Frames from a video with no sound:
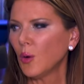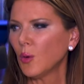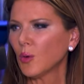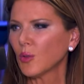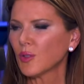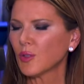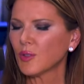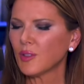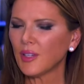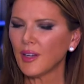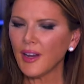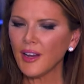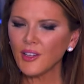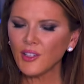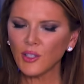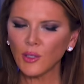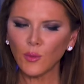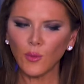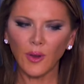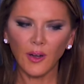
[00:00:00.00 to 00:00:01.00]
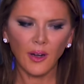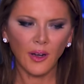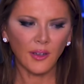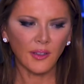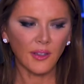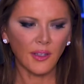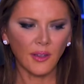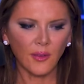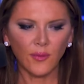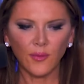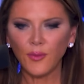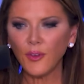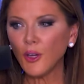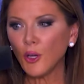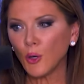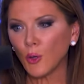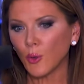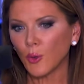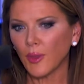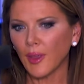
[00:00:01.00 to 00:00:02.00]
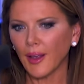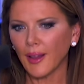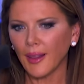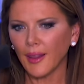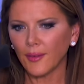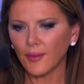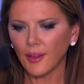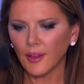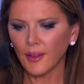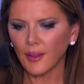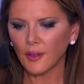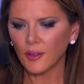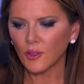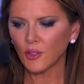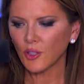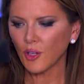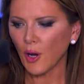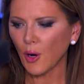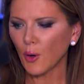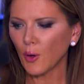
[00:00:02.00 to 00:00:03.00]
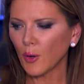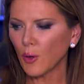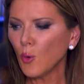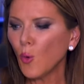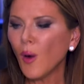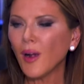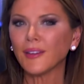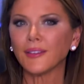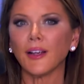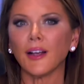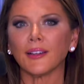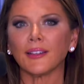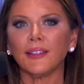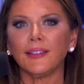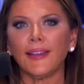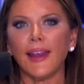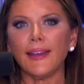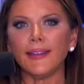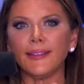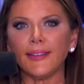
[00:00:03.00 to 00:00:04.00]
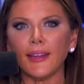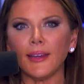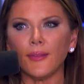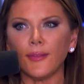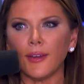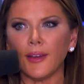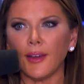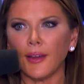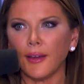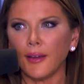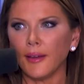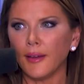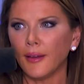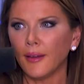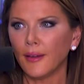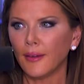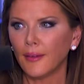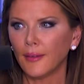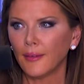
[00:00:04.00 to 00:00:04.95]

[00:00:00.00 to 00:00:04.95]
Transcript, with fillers: Well, so today she went on to The View, that lovely little show. You want to talk state TV?